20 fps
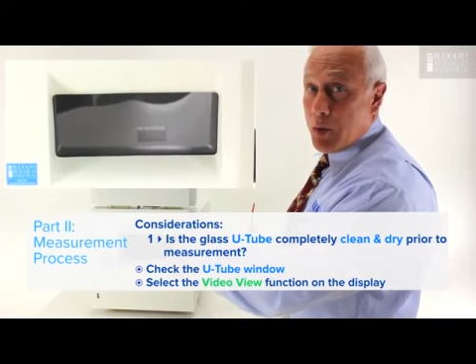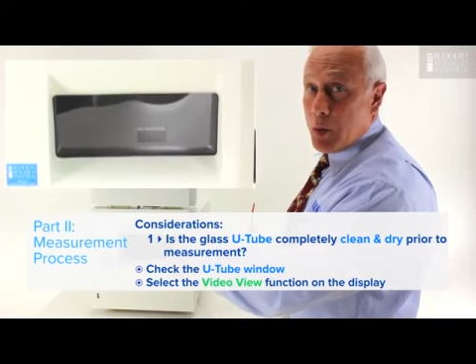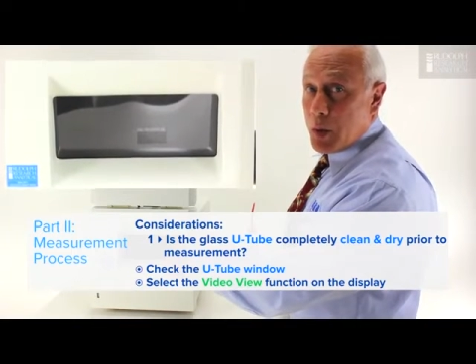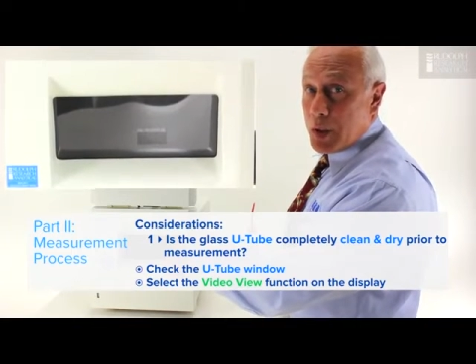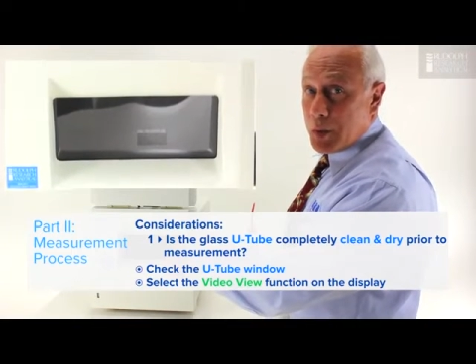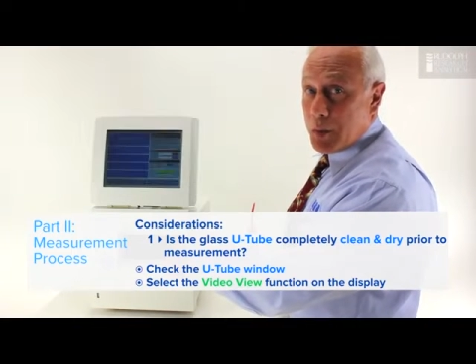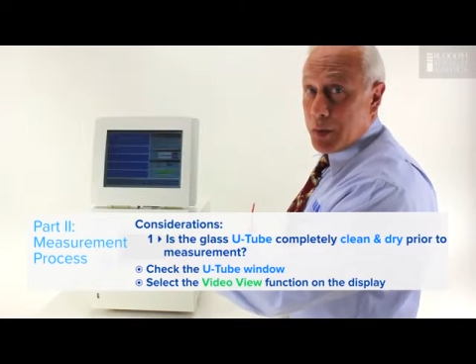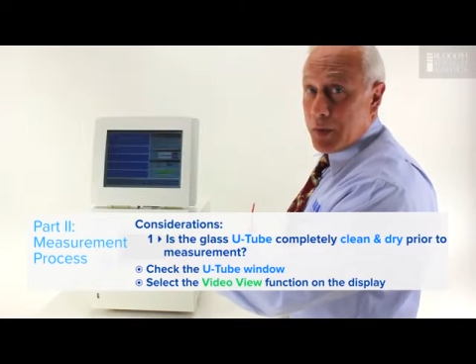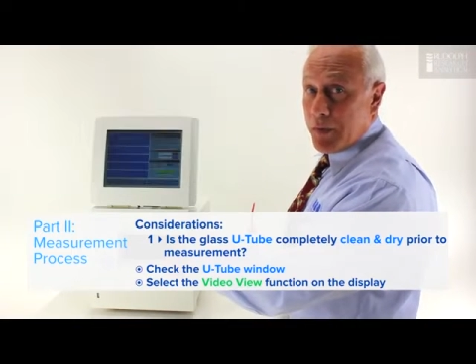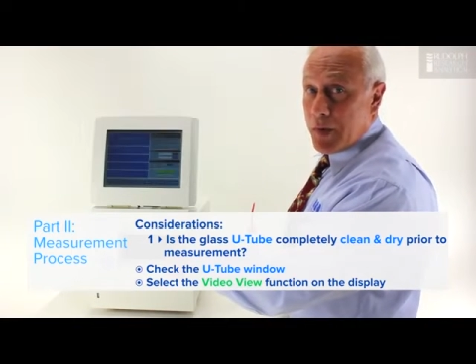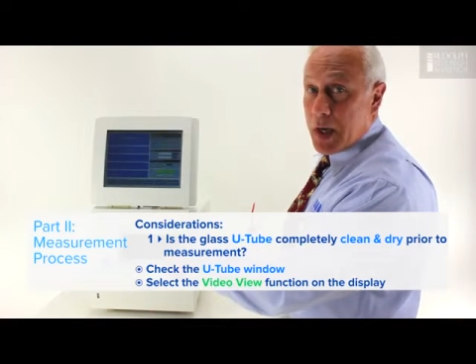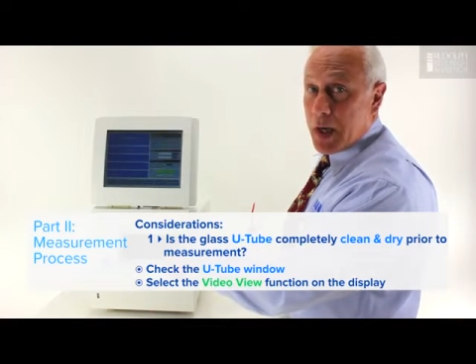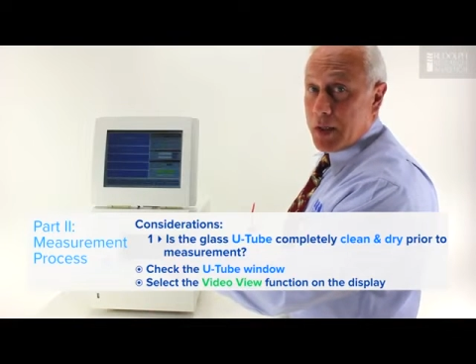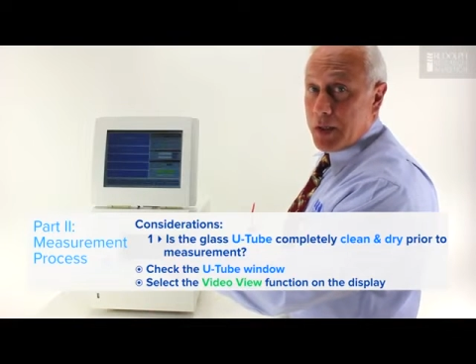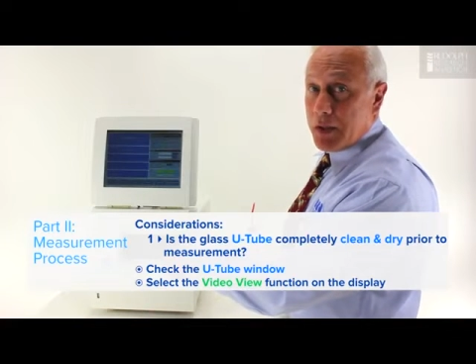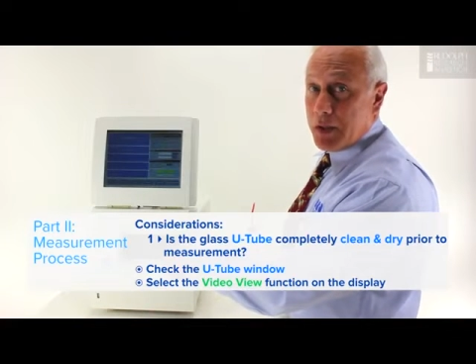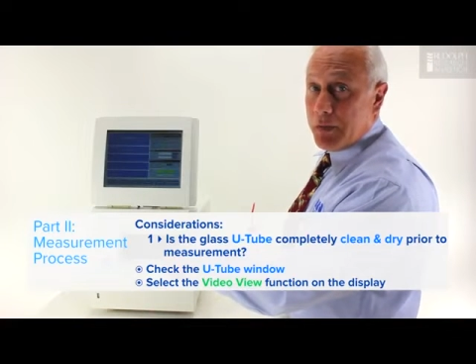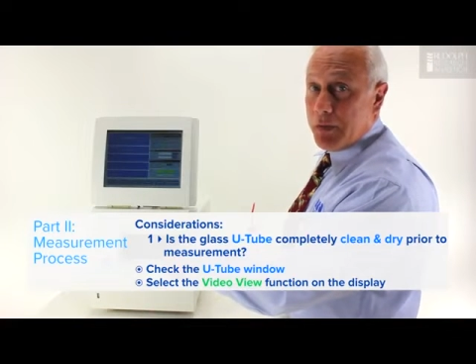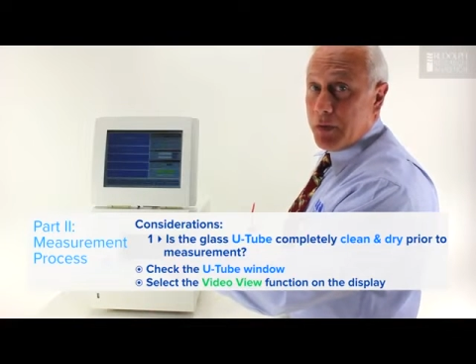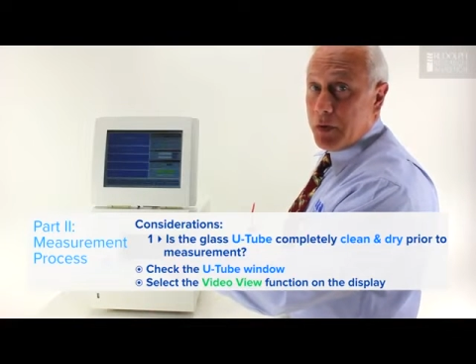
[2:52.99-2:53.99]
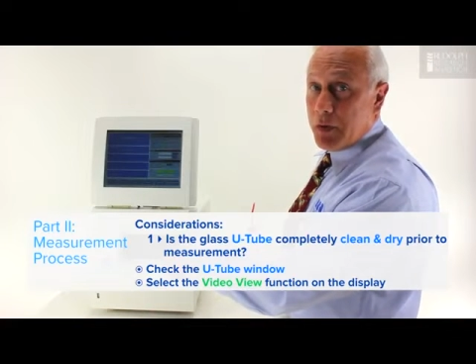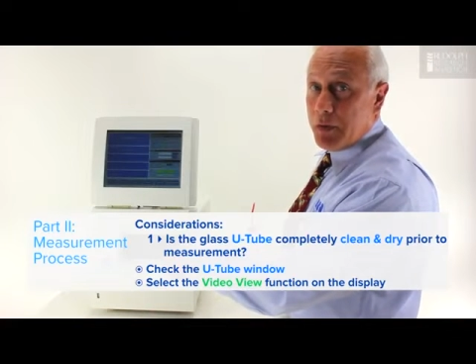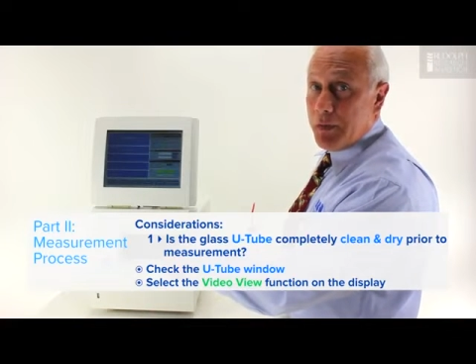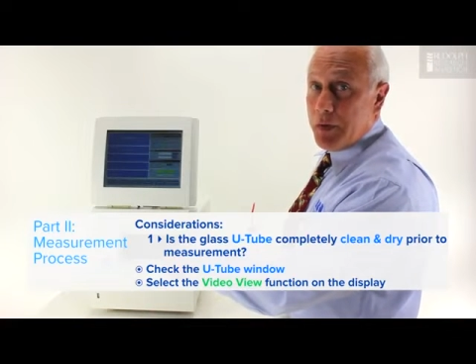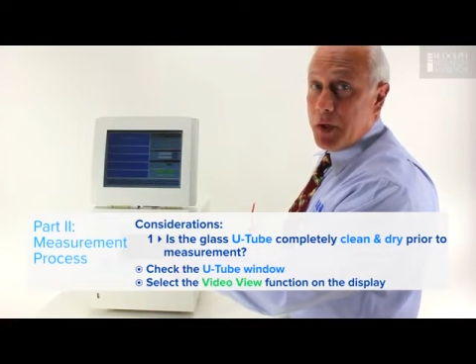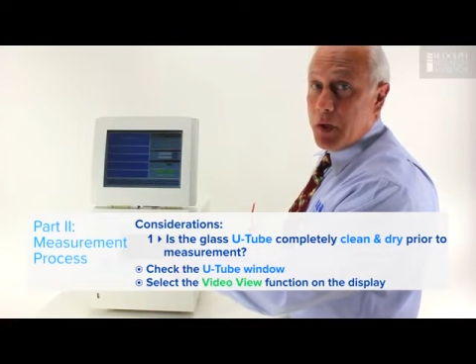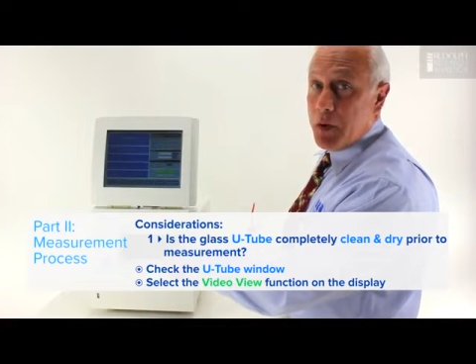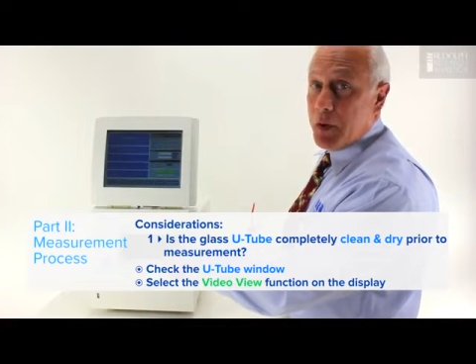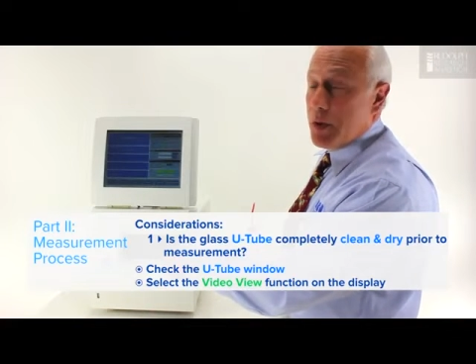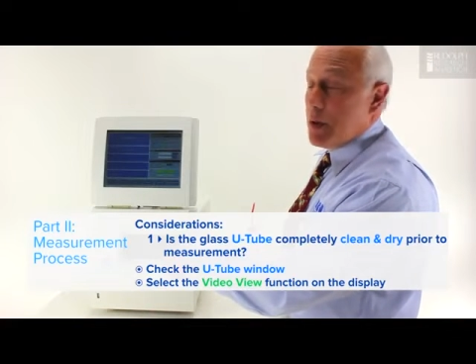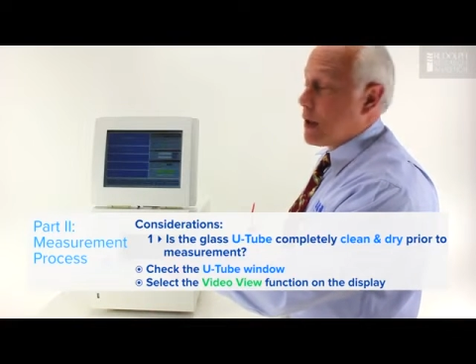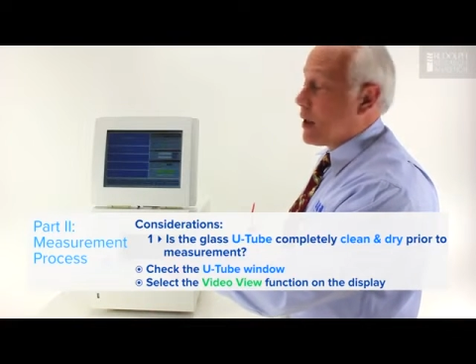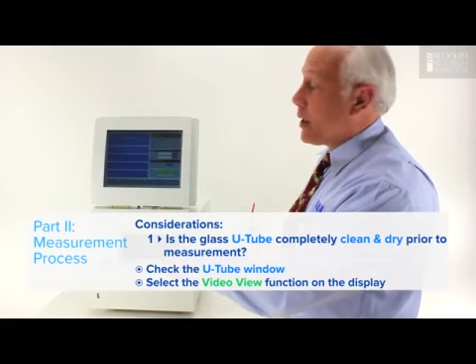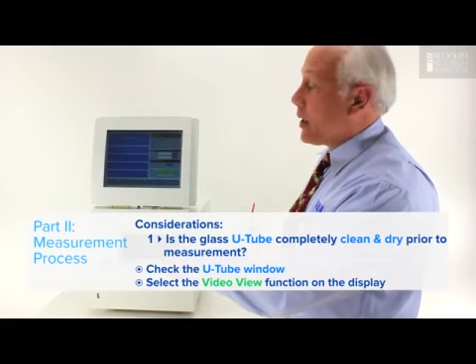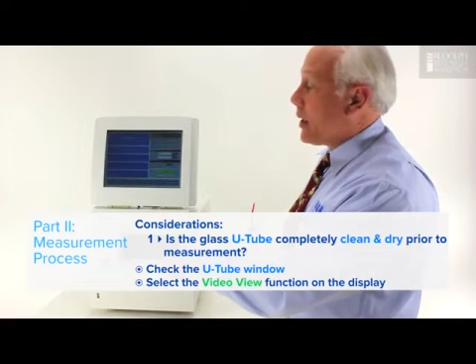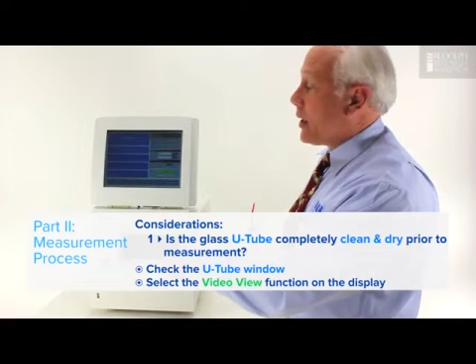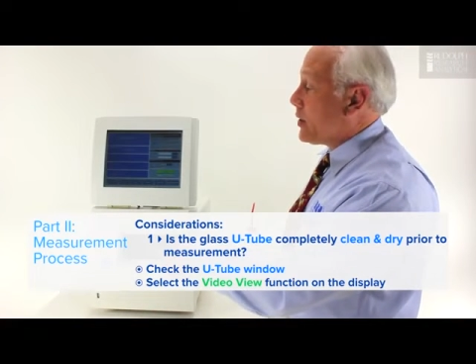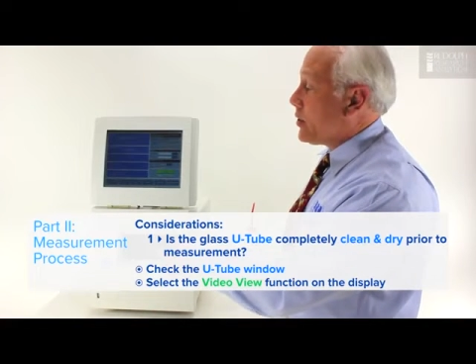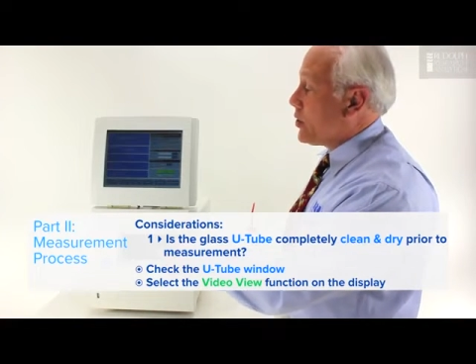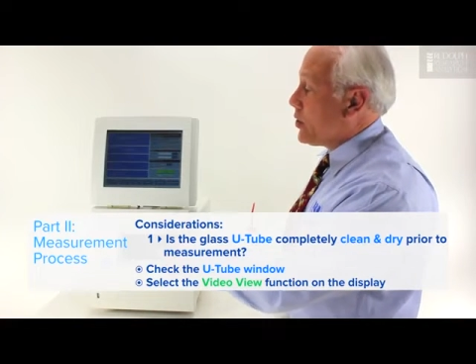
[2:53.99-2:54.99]
which provides a full view of the
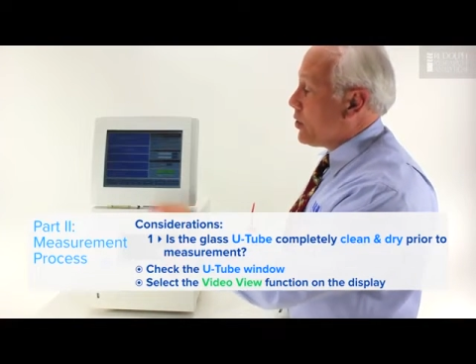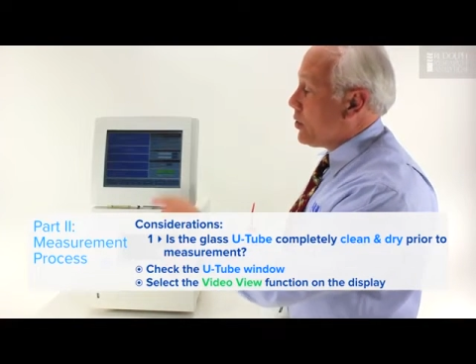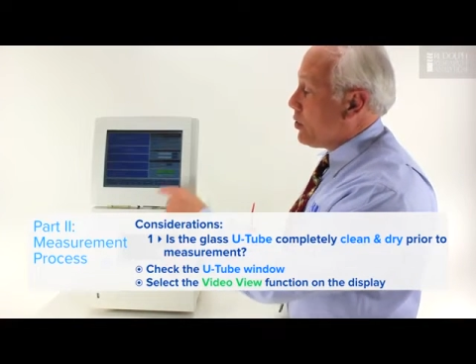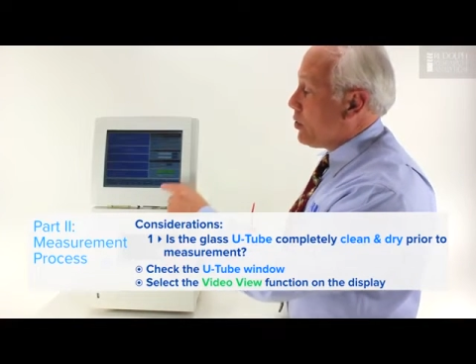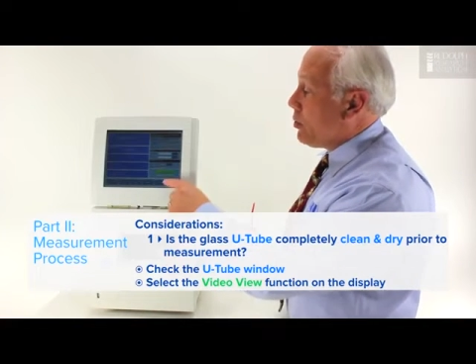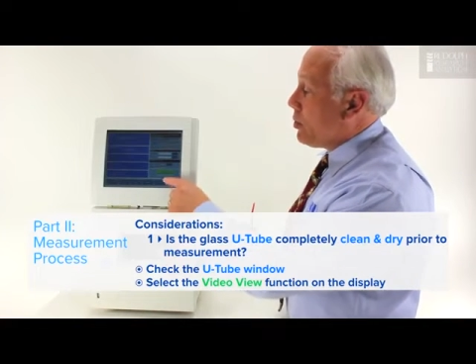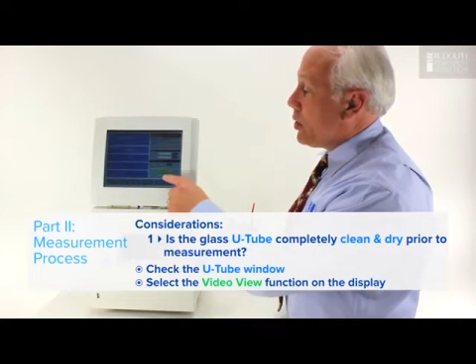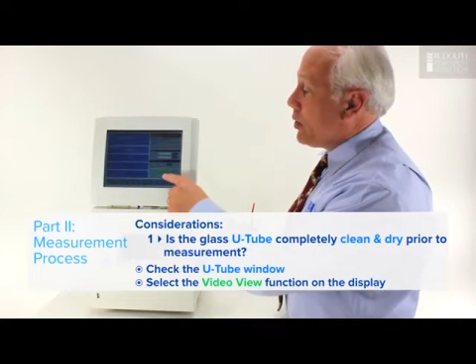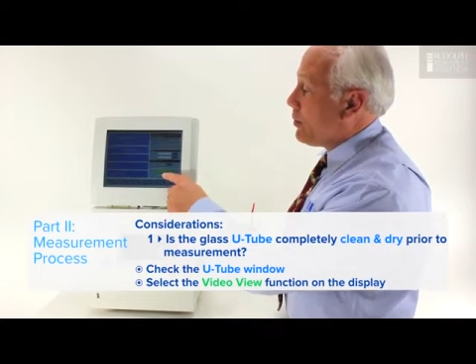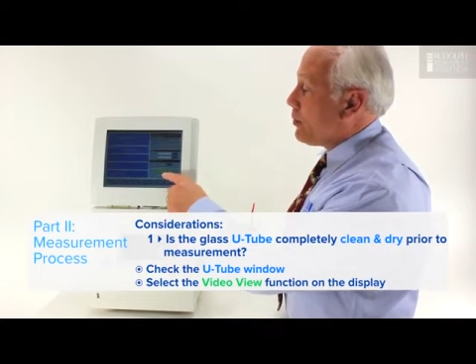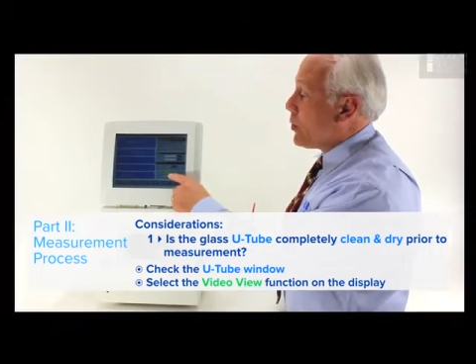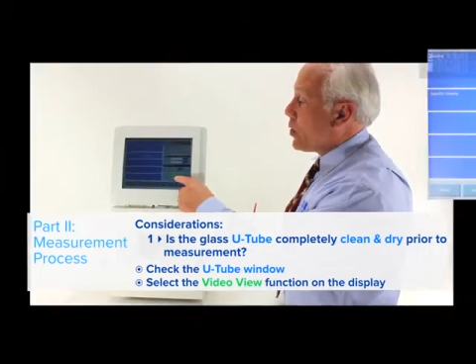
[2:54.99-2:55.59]
glass tube,